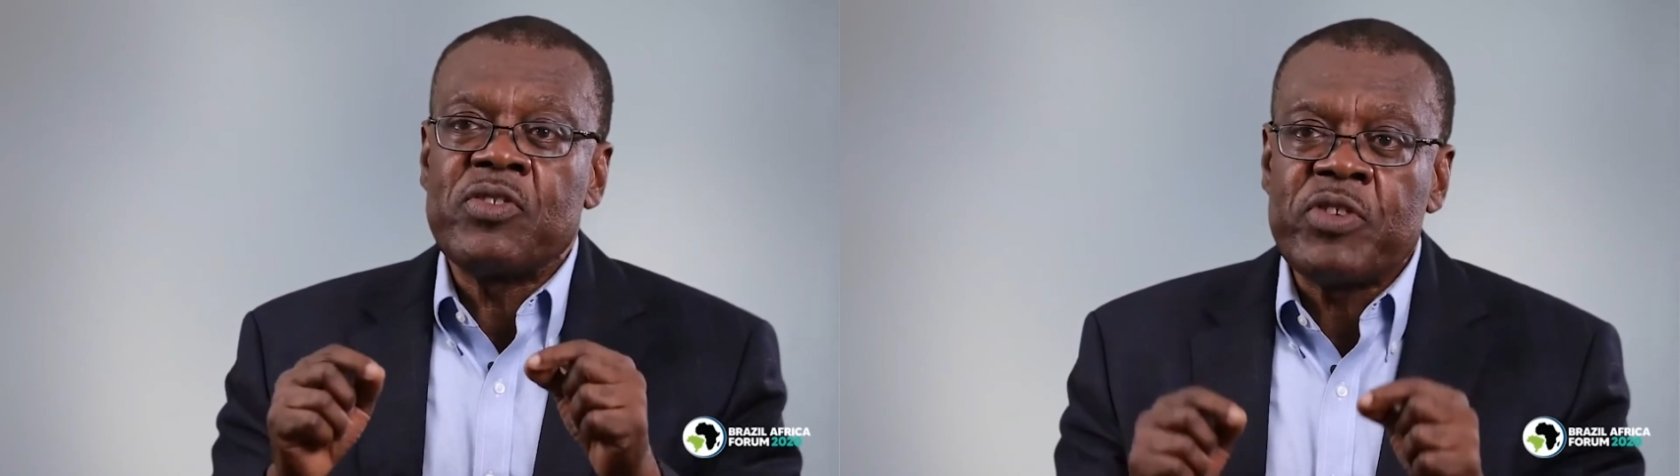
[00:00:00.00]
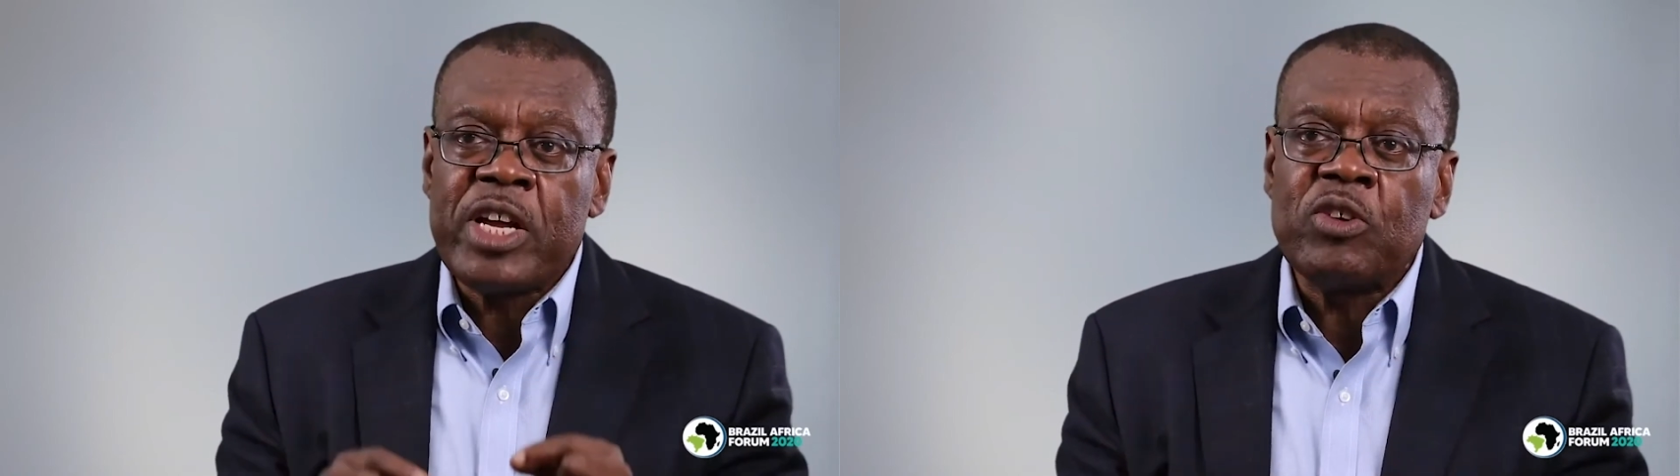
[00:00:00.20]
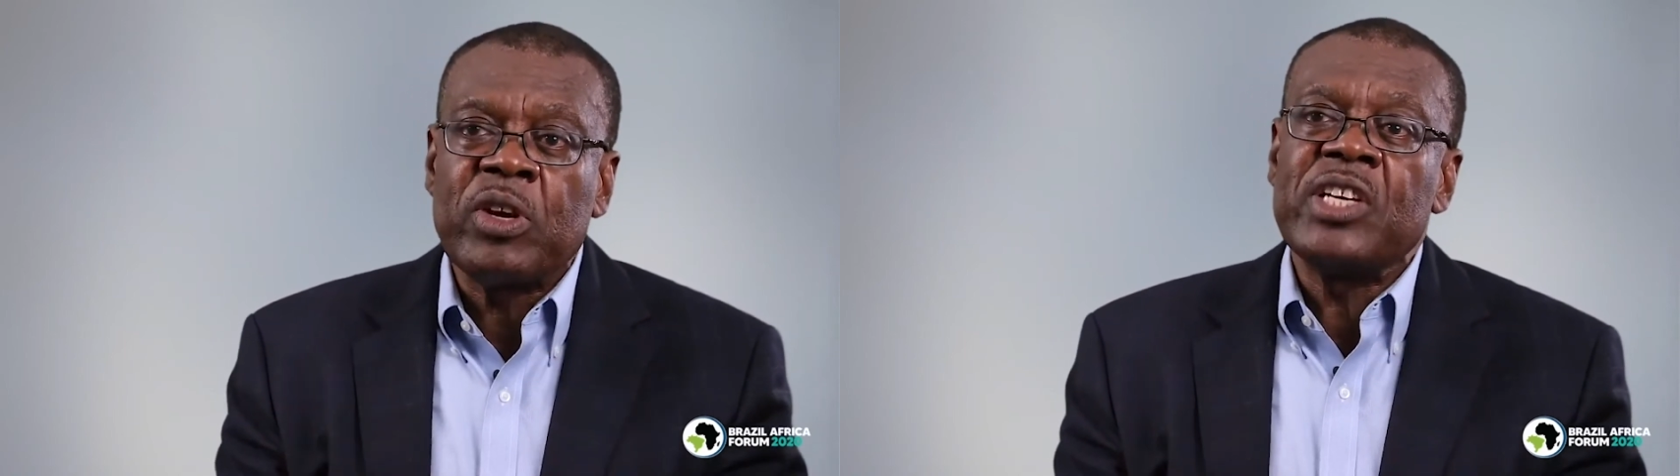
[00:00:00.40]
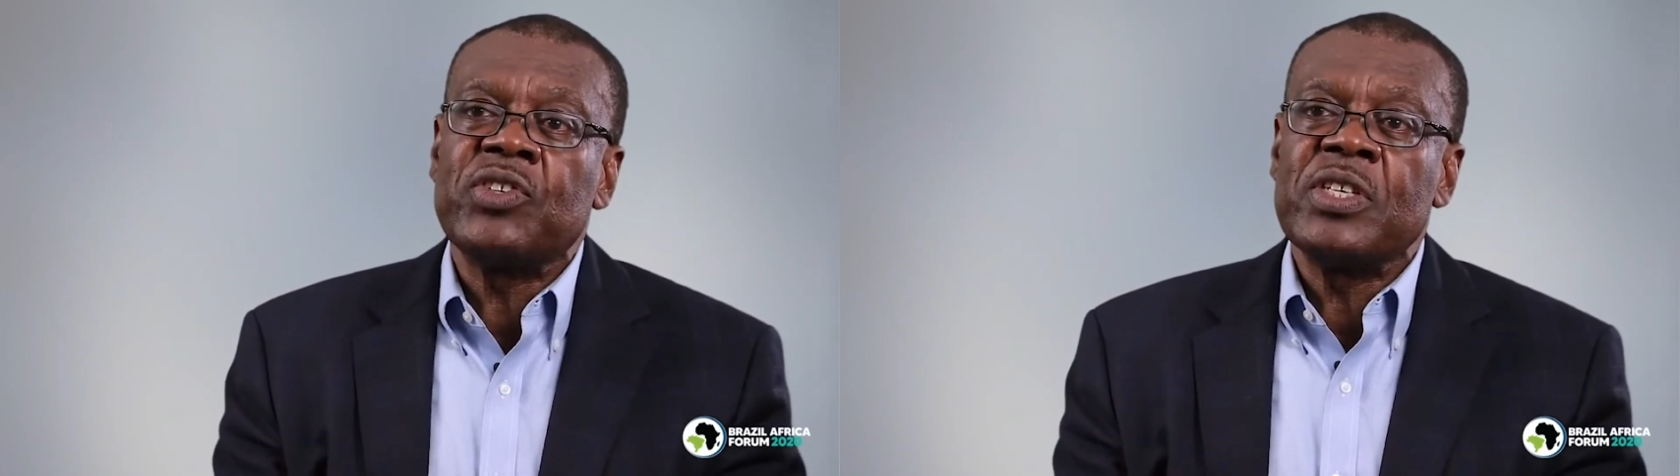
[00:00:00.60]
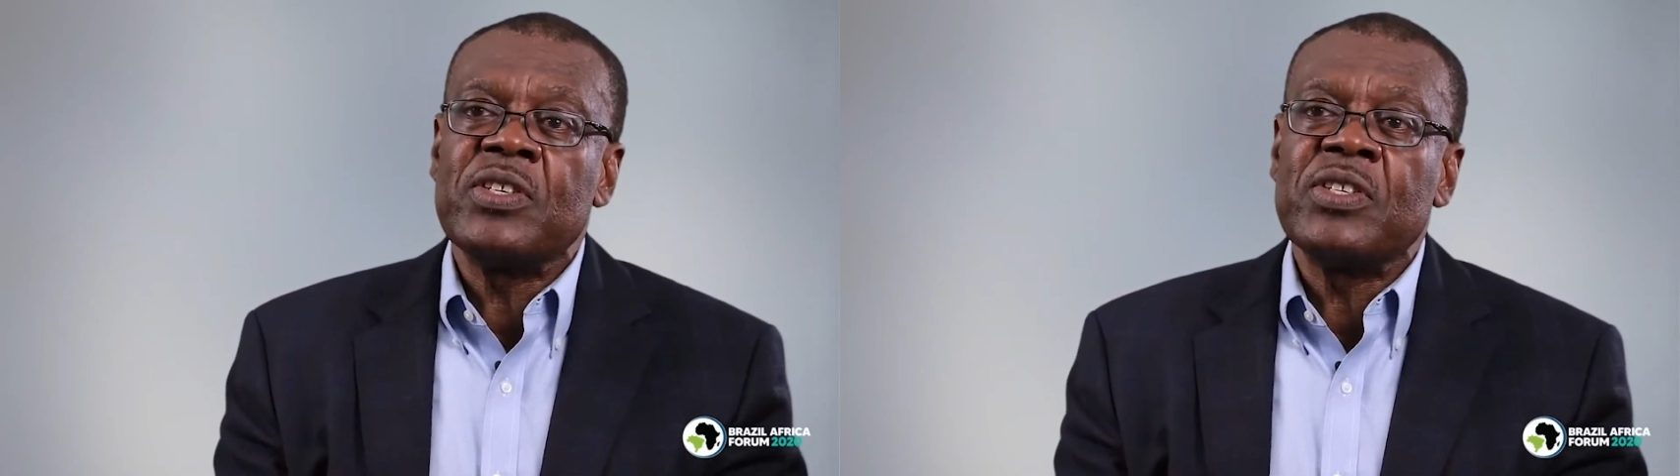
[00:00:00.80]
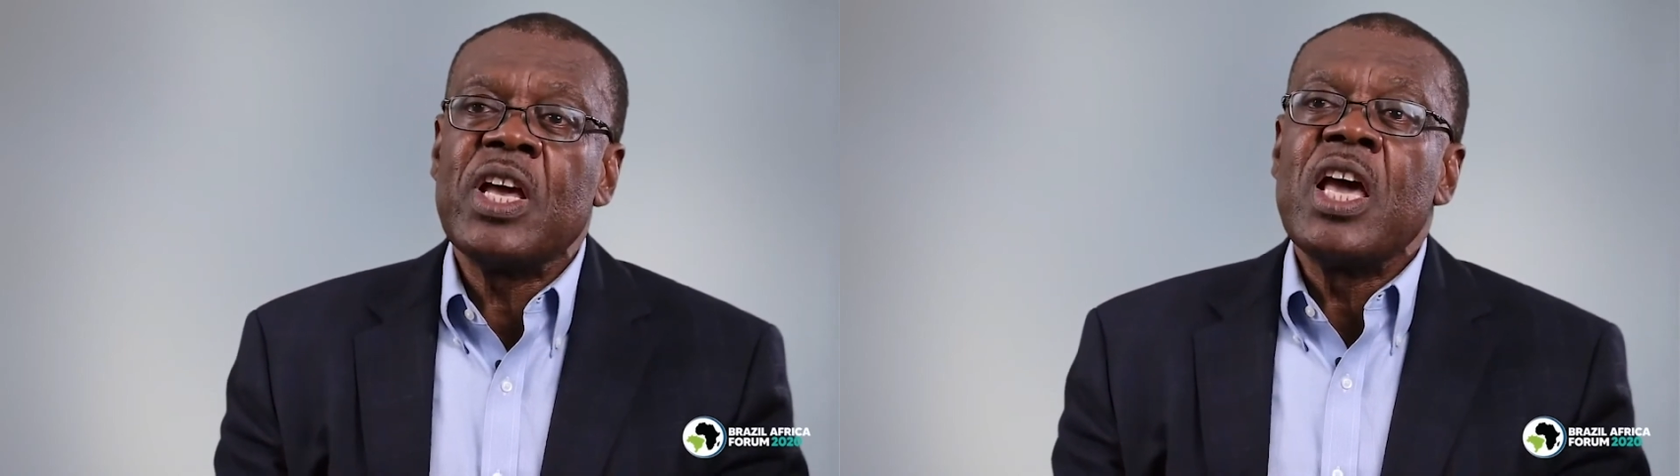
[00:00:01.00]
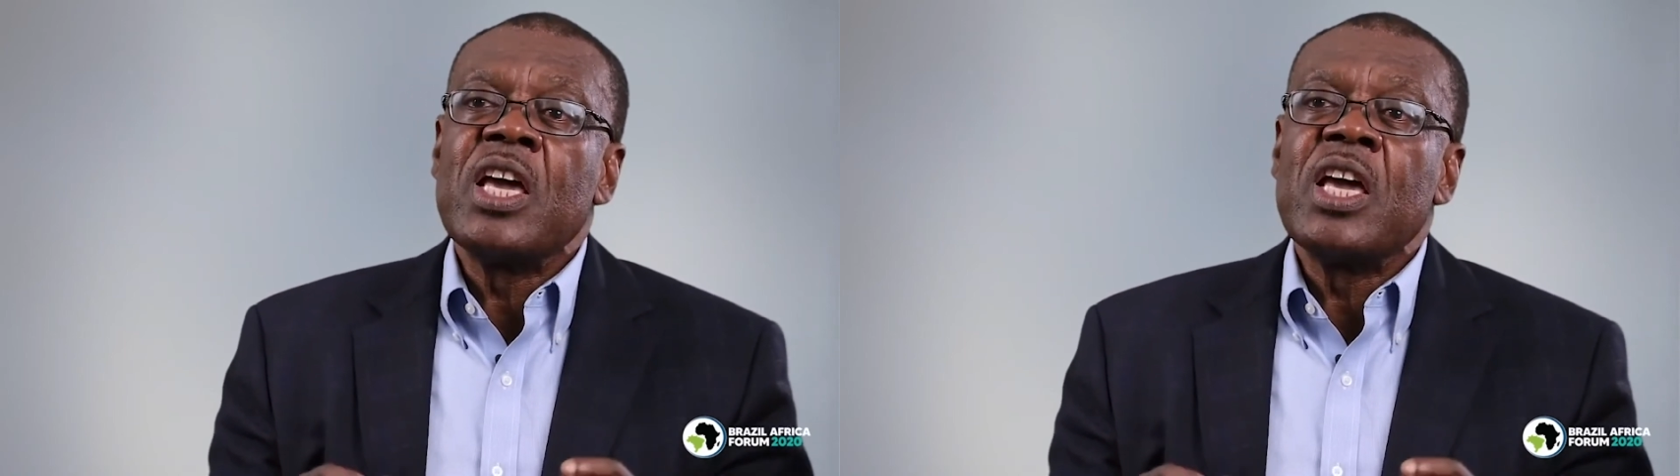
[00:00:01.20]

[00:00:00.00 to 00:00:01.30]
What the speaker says: and regulations